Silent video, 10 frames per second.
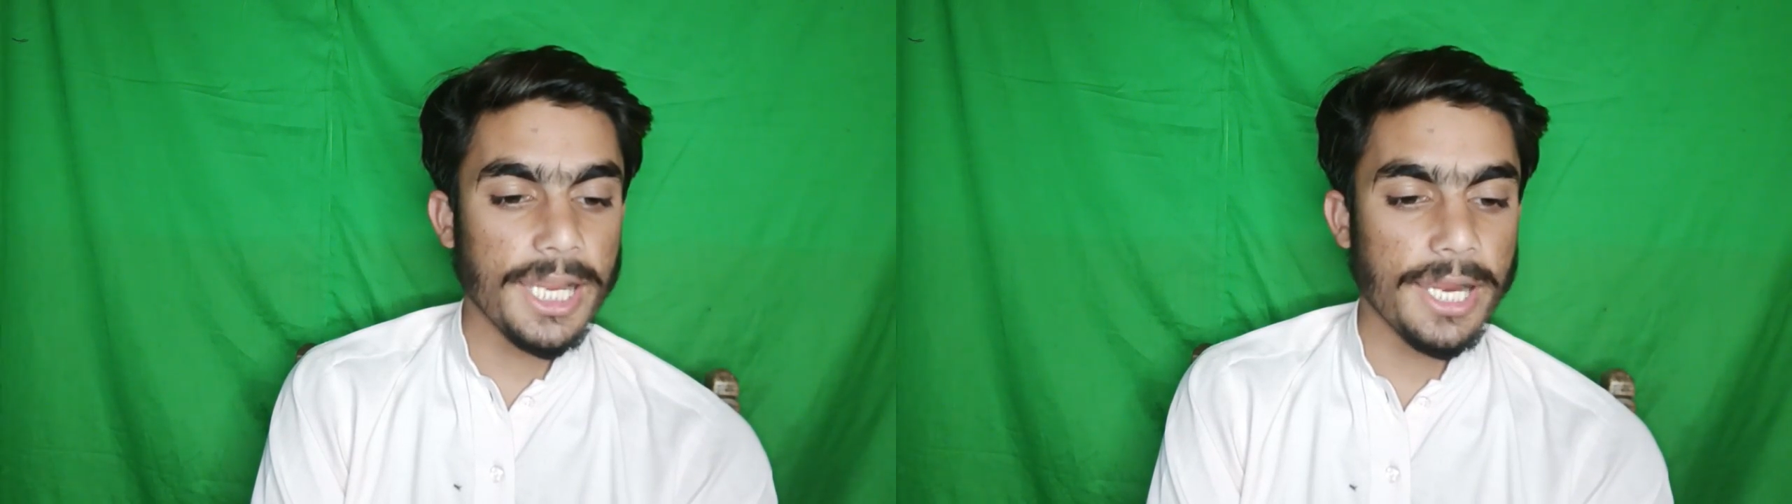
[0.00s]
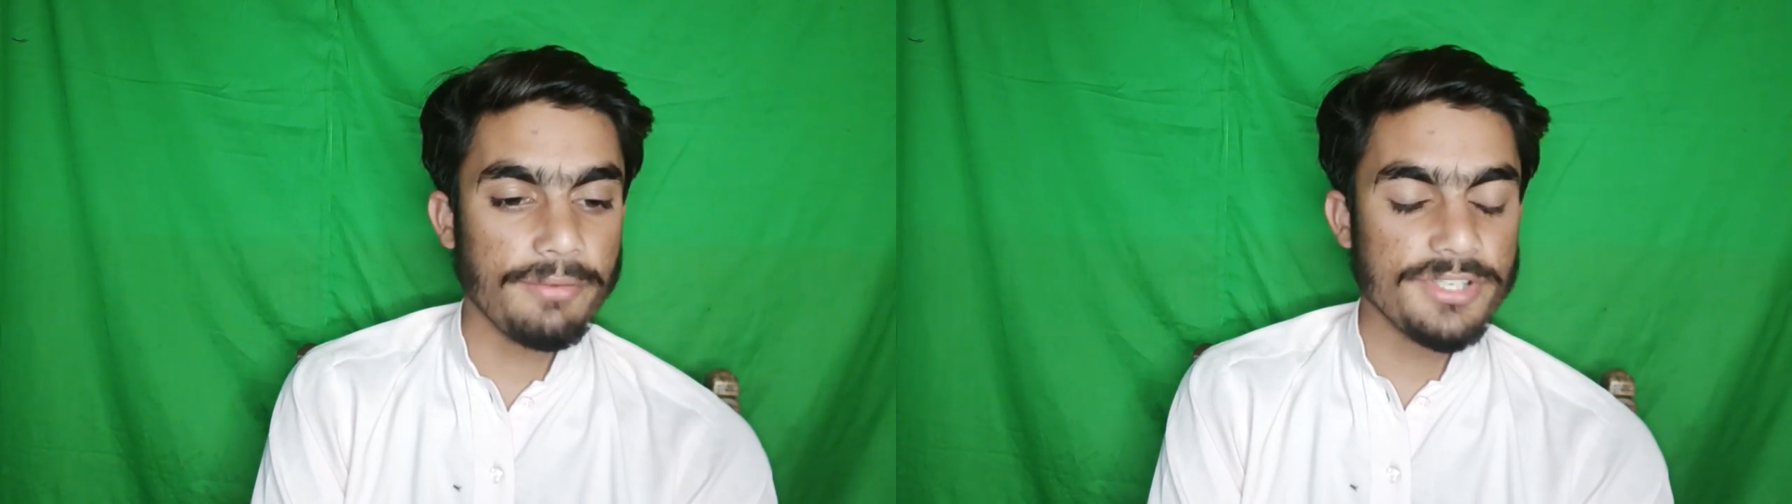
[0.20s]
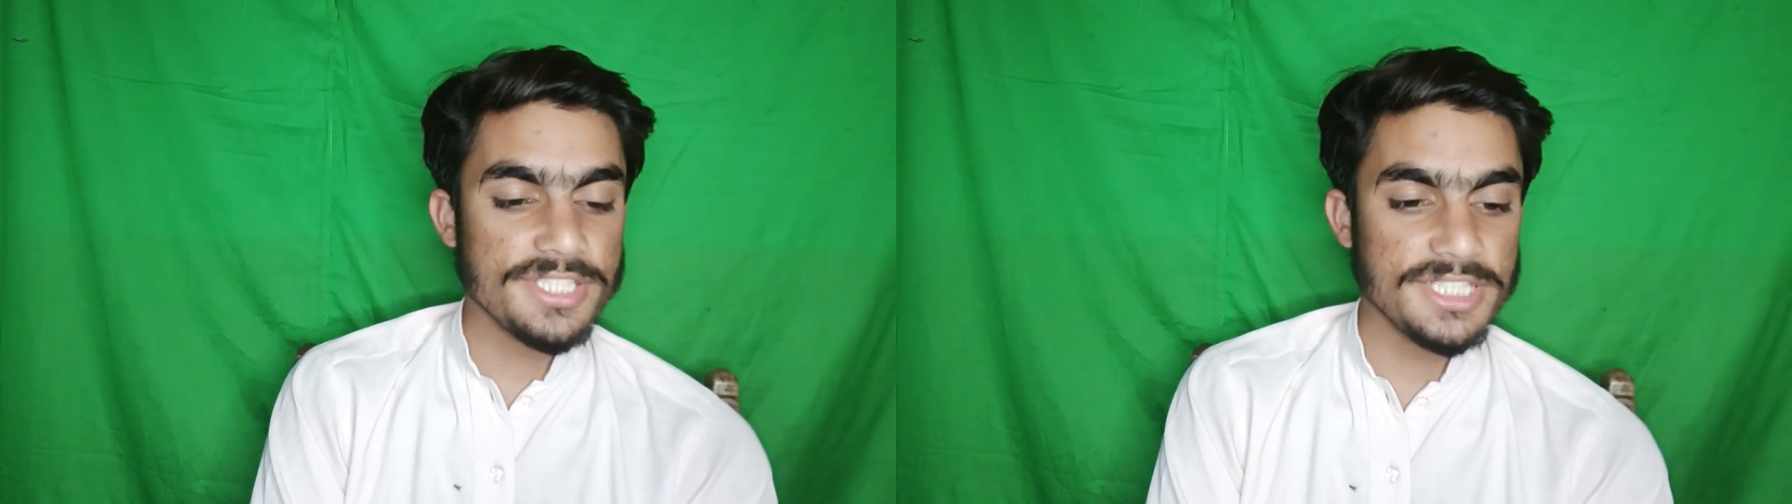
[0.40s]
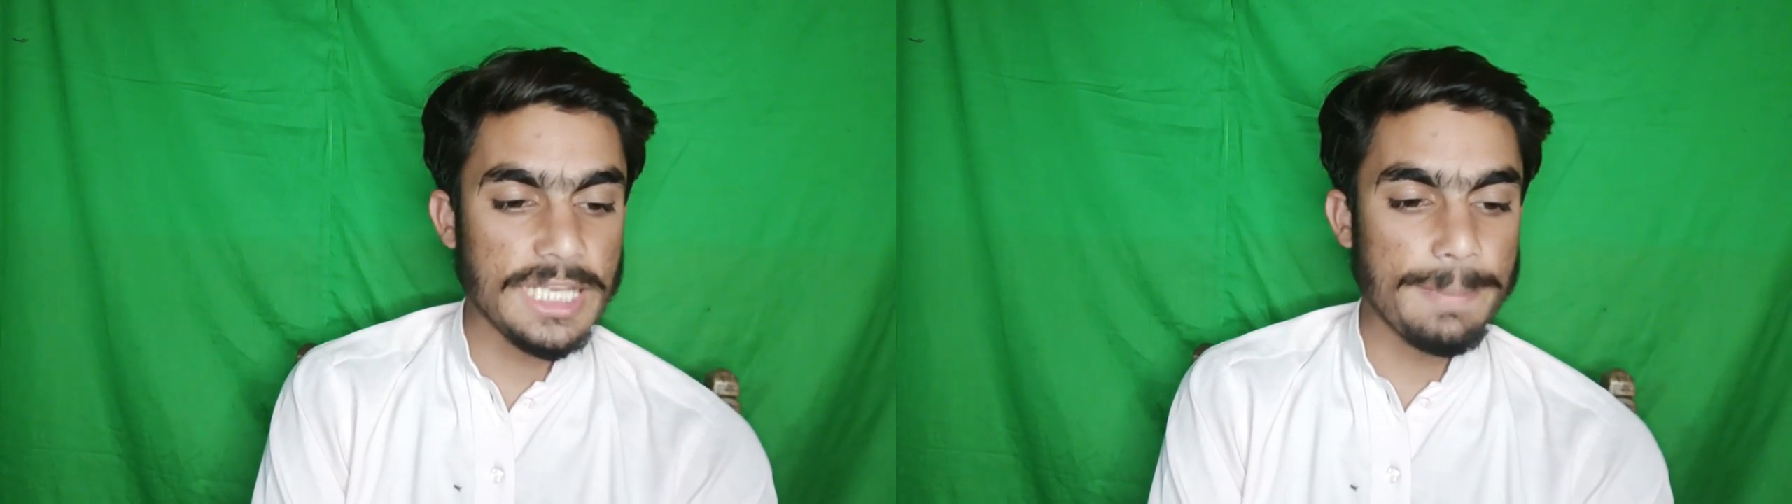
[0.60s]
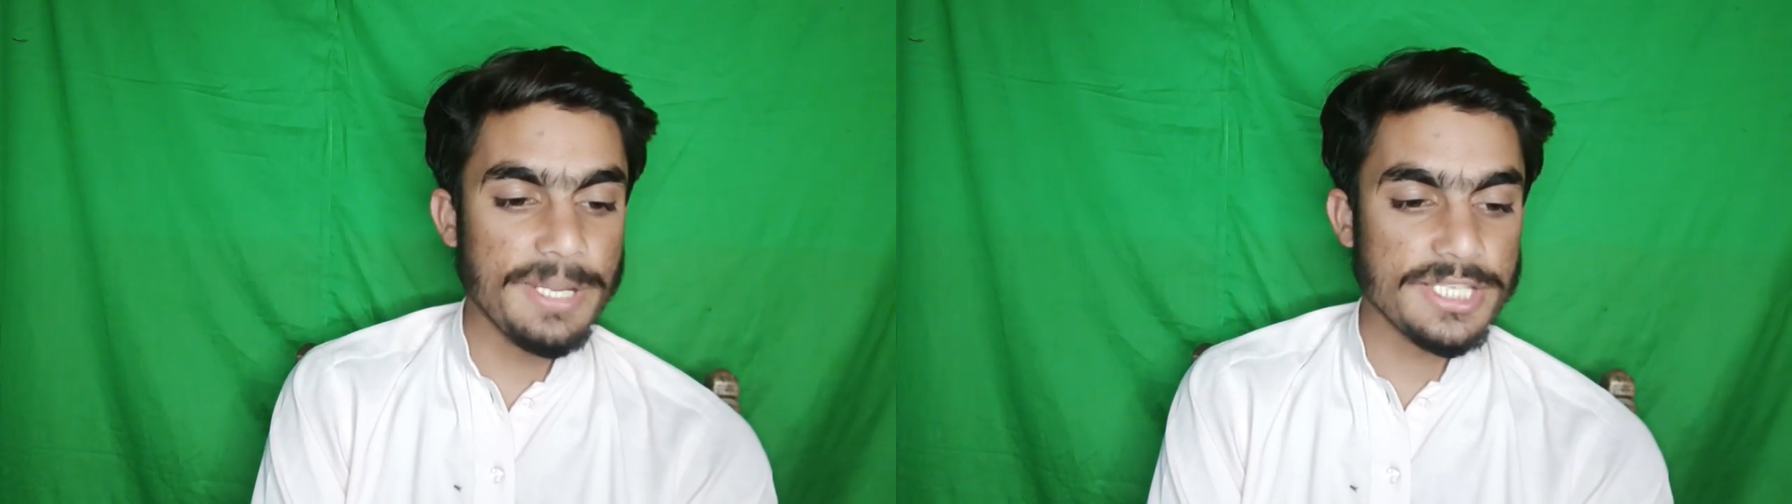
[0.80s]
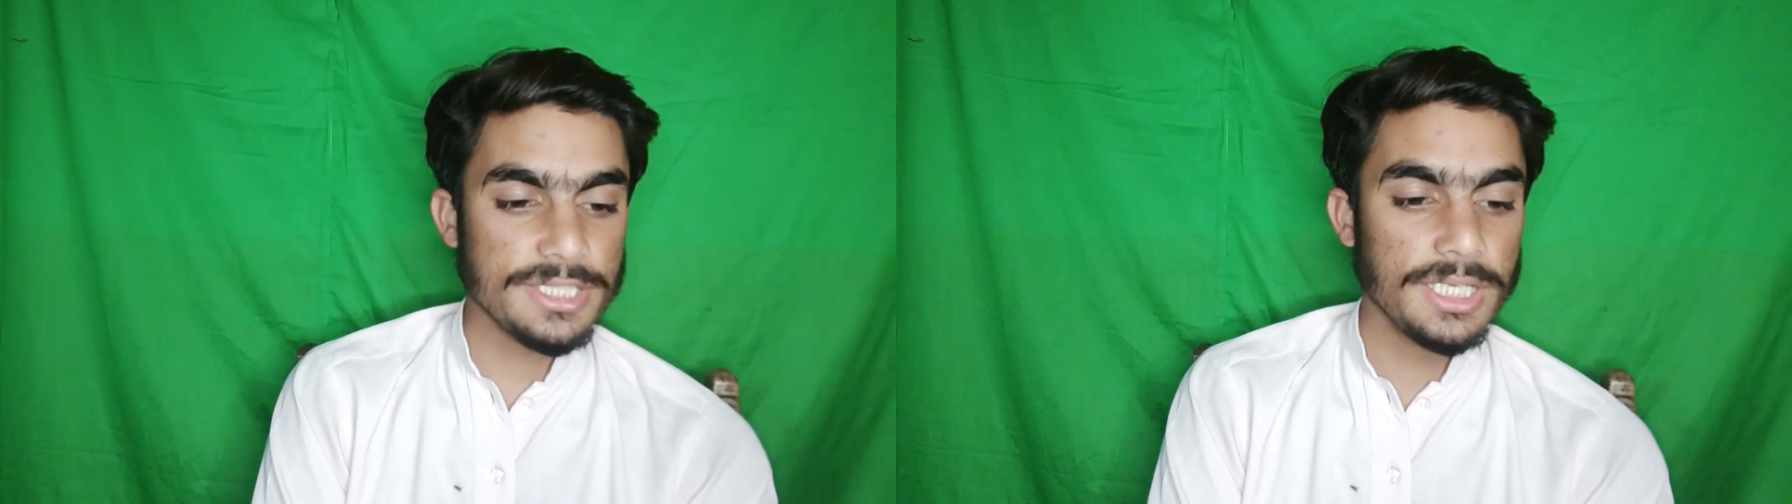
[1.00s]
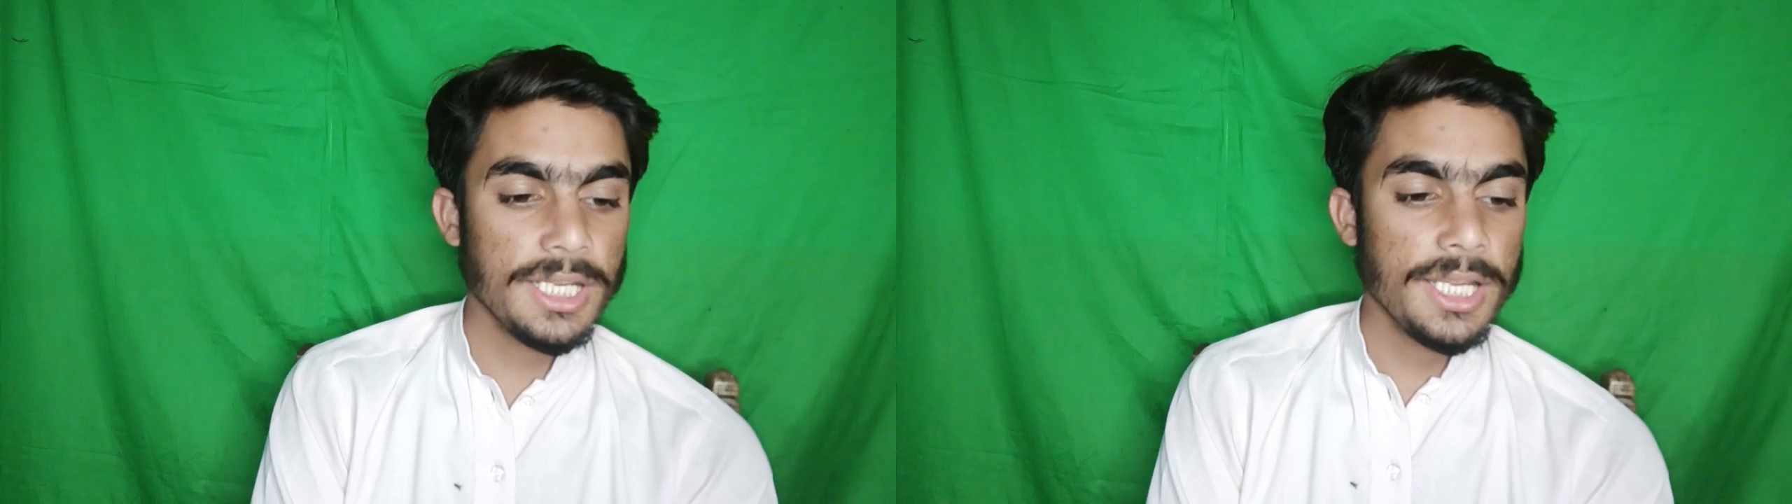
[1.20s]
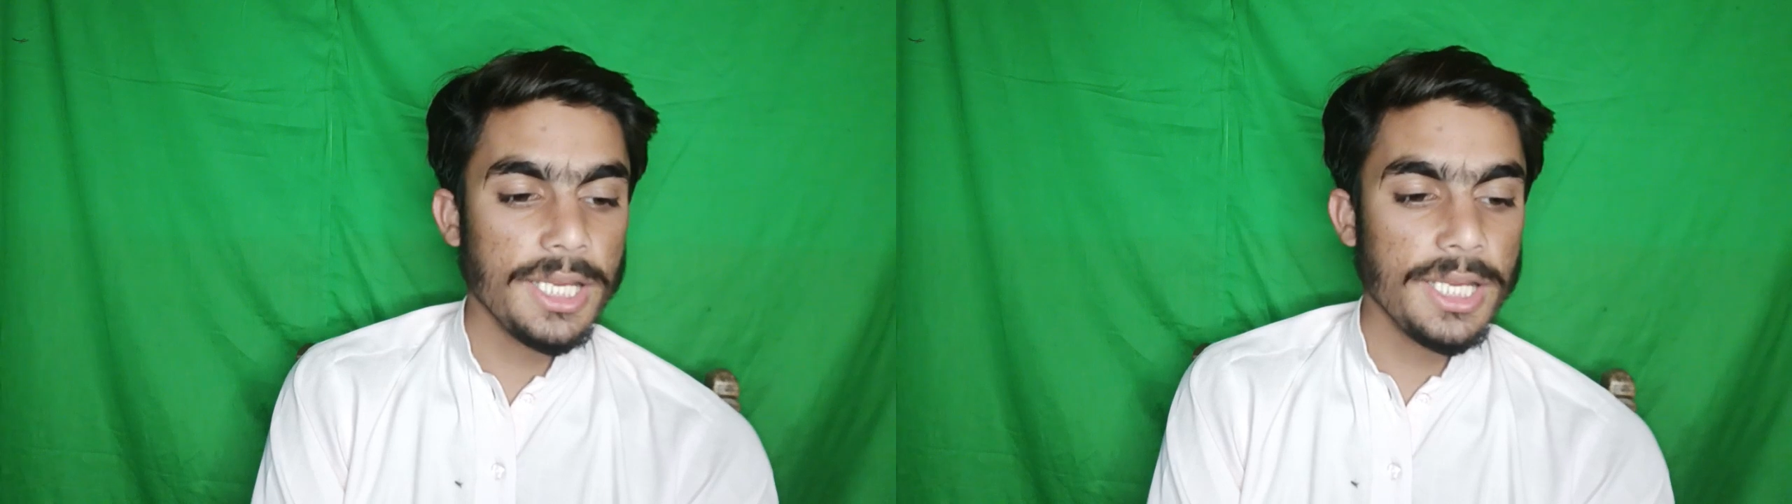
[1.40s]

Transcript: every CMS,